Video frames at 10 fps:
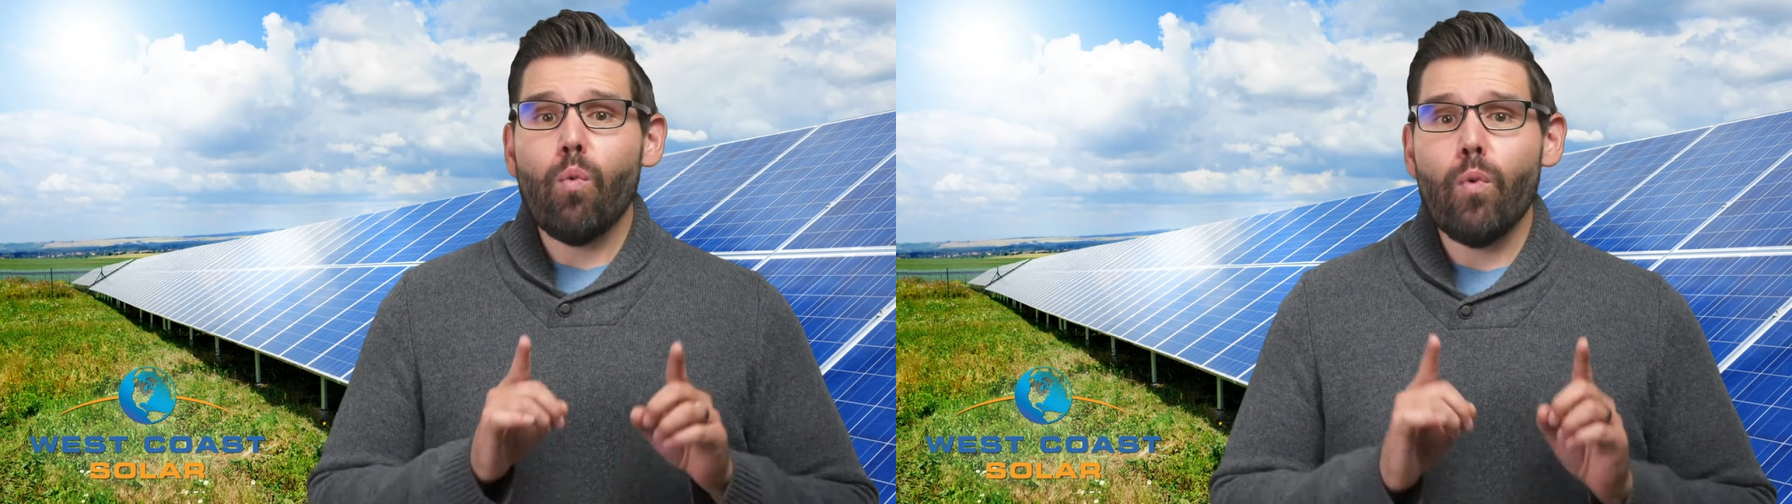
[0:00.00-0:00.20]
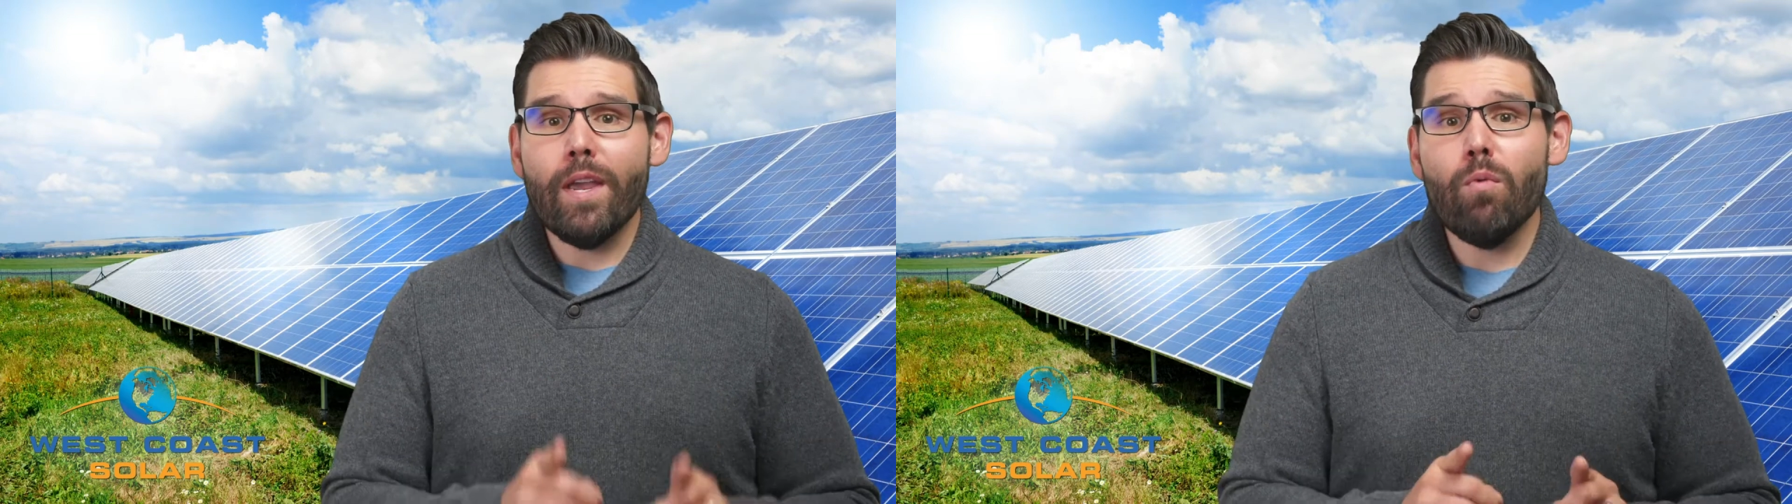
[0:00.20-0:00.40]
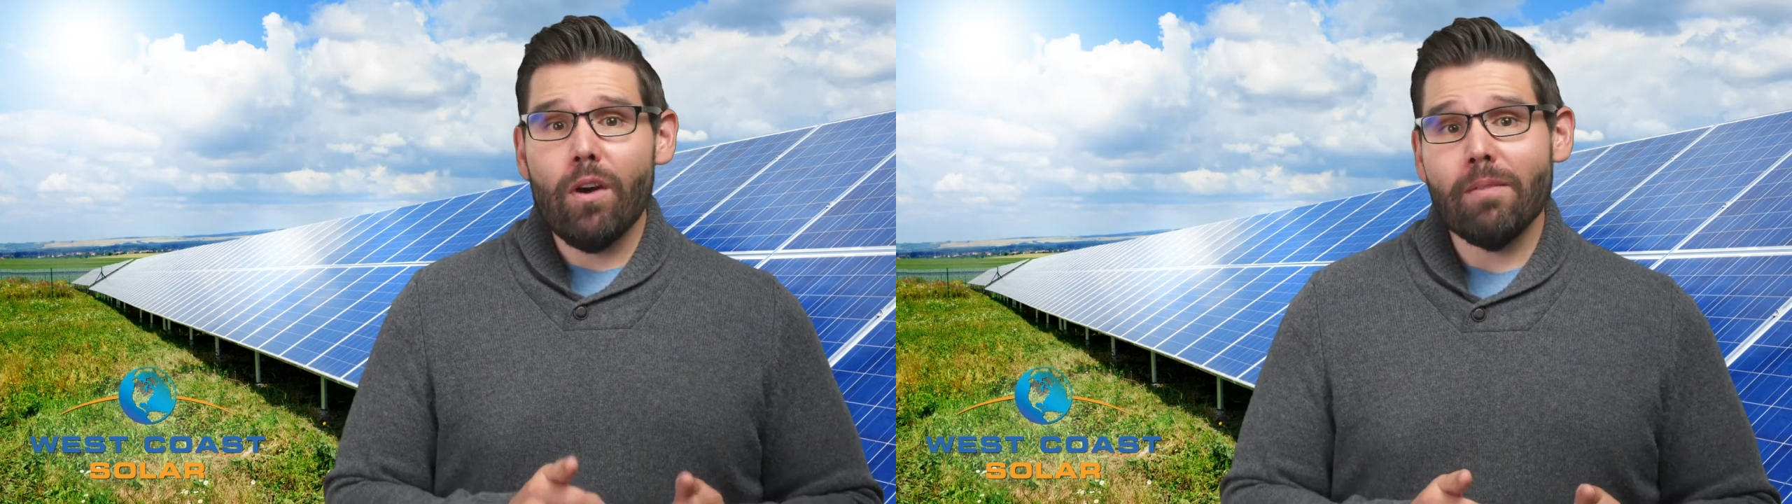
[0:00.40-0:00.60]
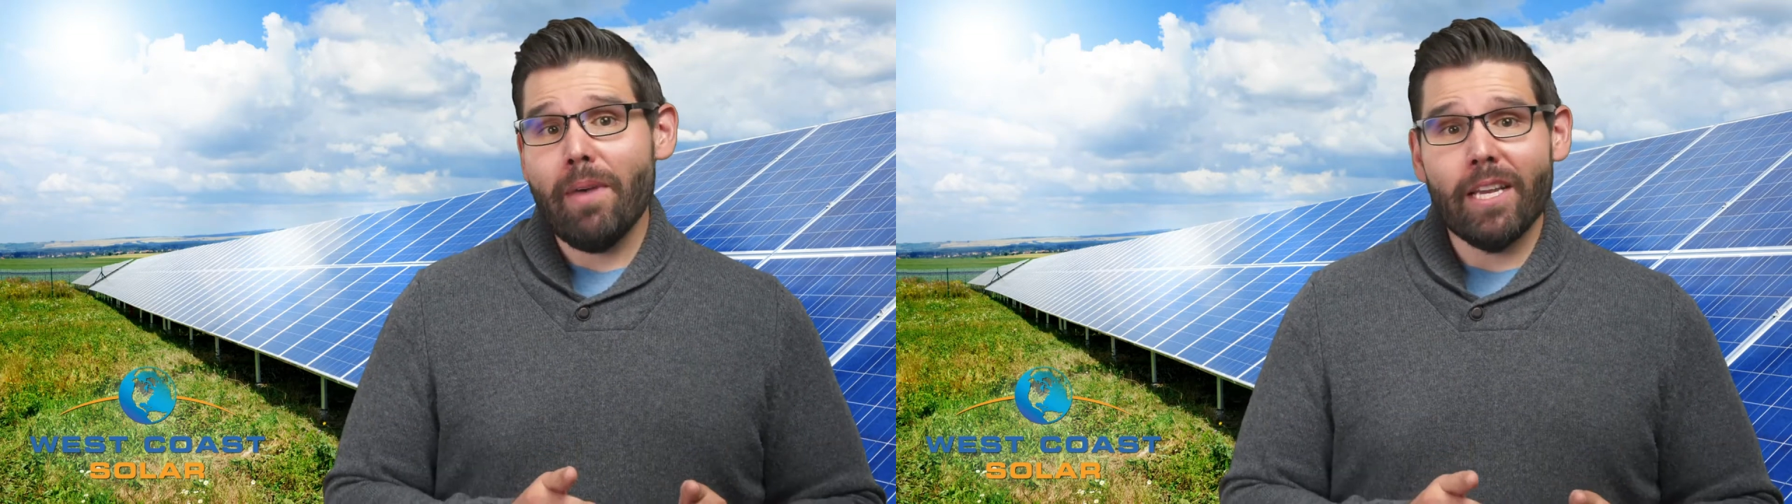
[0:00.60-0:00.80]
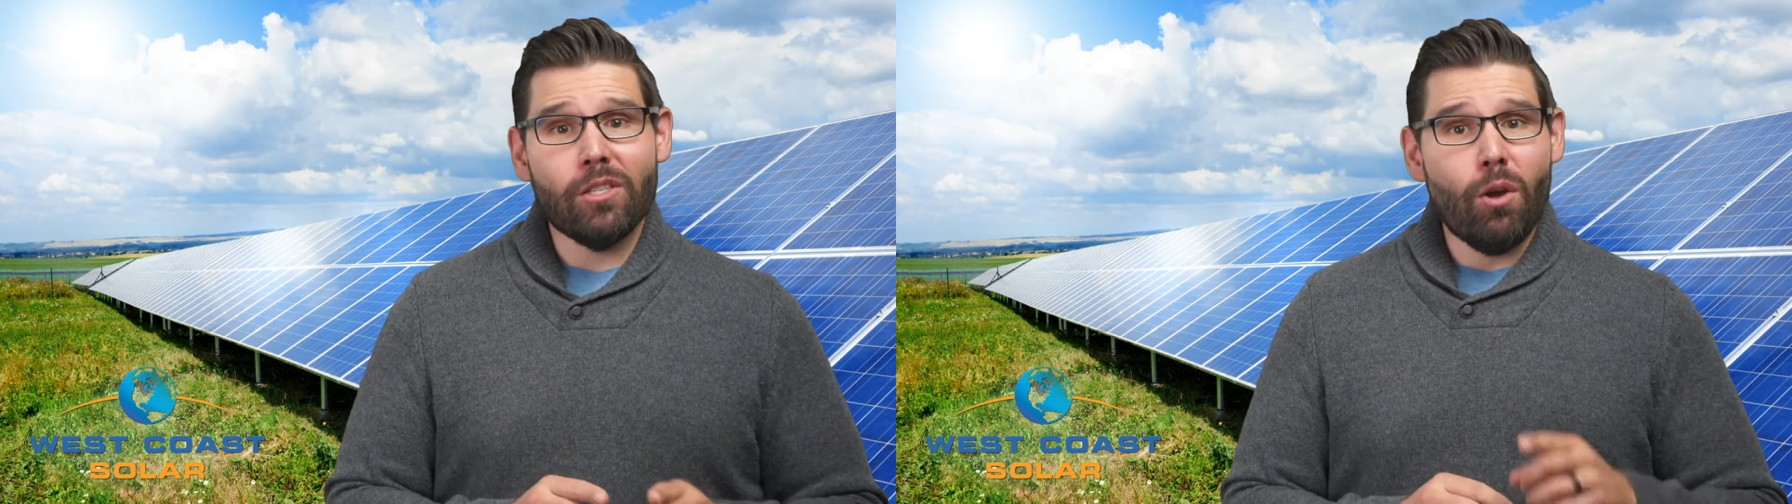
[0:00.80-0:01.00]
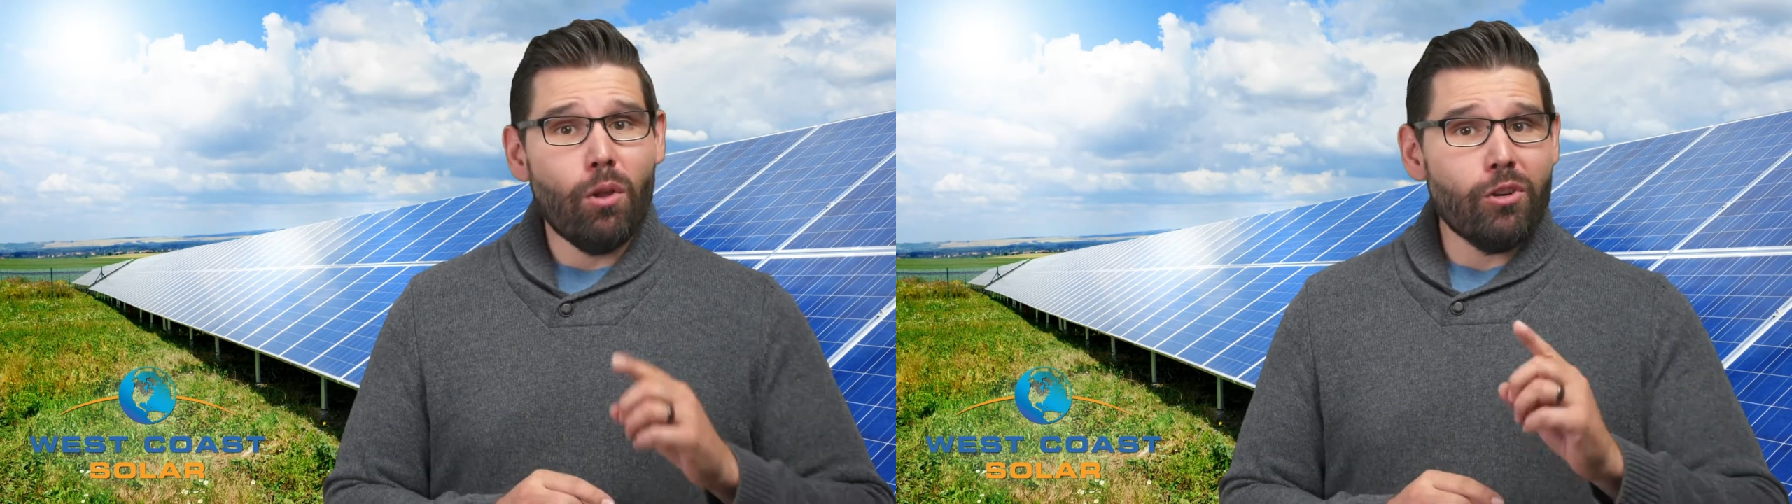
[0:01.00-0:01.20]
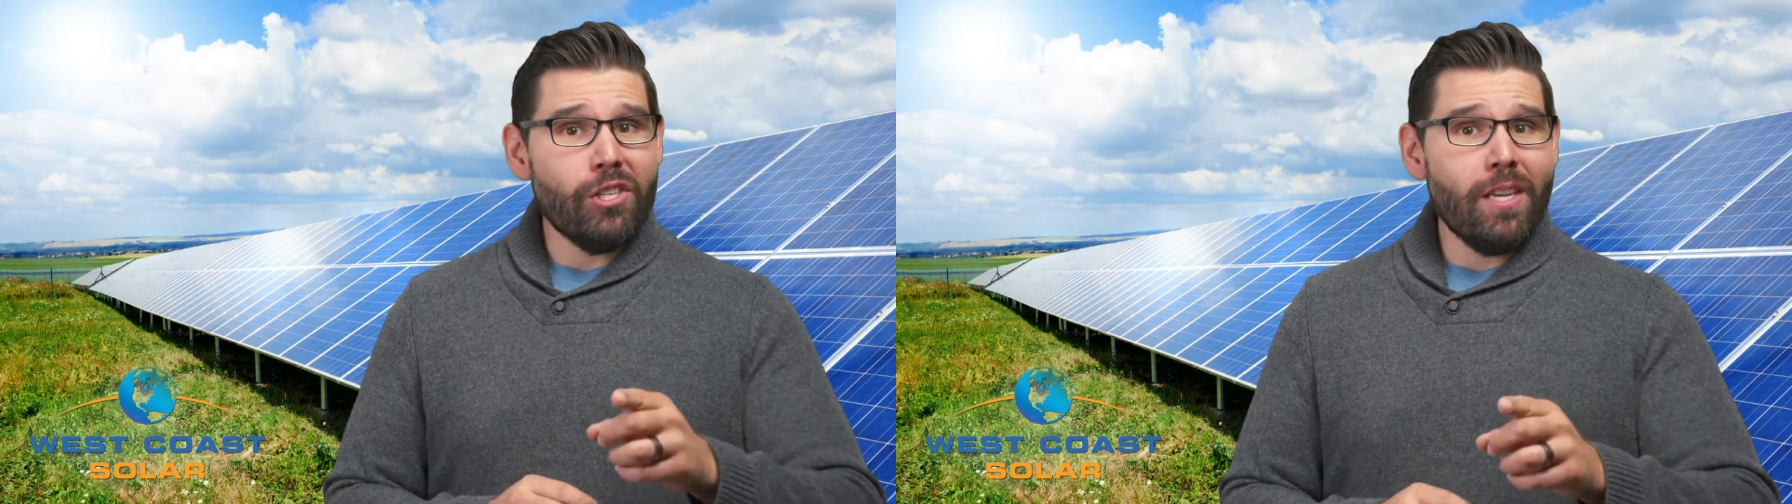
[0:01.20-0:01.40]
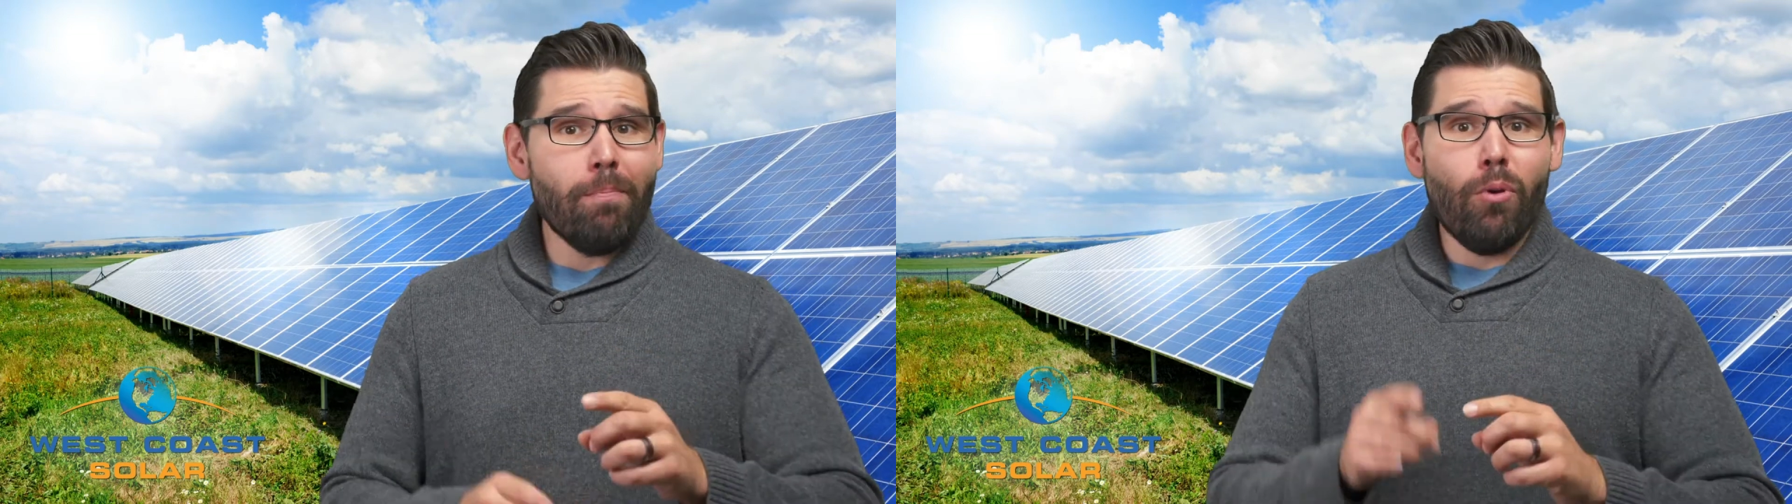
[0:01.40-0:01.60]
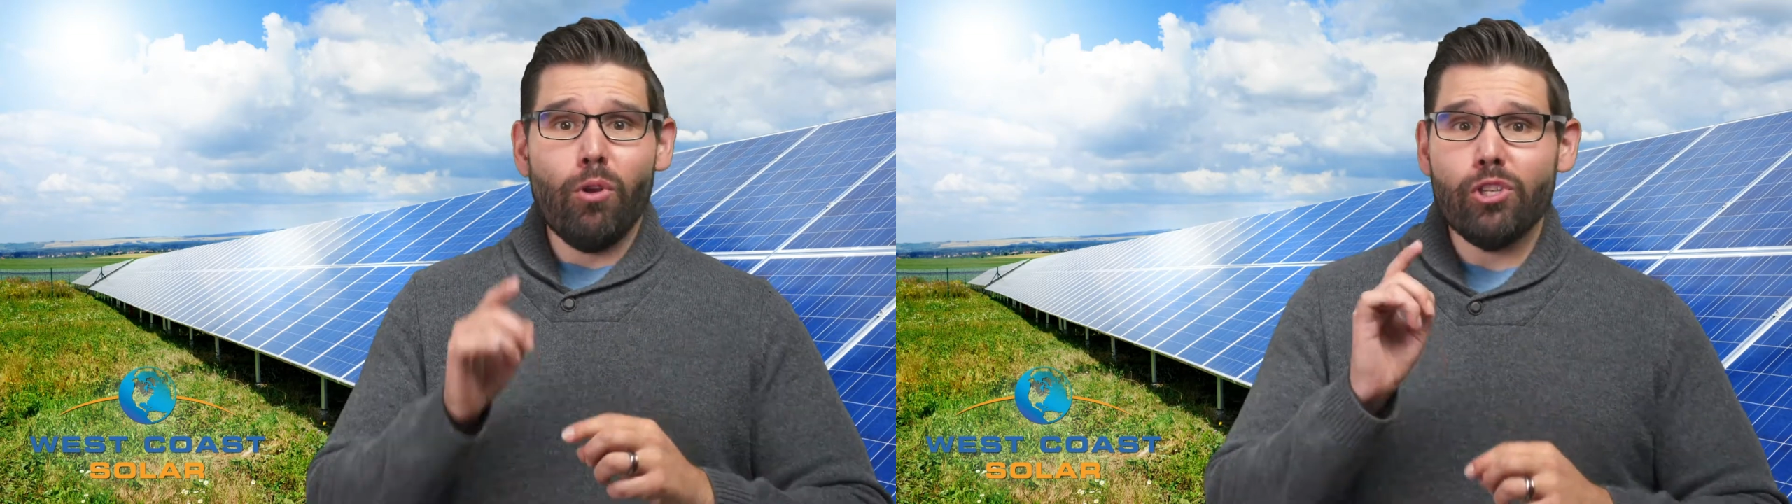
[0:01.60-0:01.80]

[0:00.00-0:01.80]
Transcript: we want to make solar simple,